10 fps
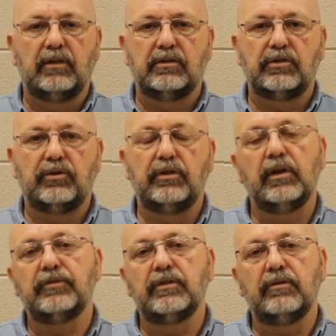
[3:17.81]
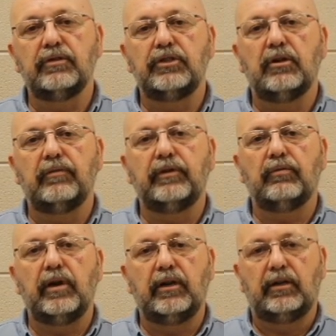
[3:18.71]
So you have to know the shelving
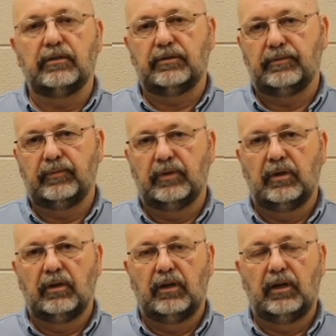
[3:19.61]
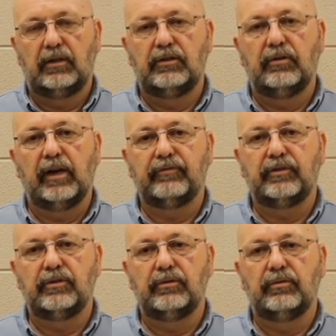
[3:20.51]
ratings and you have
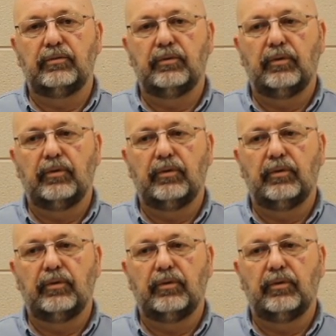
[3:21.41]
to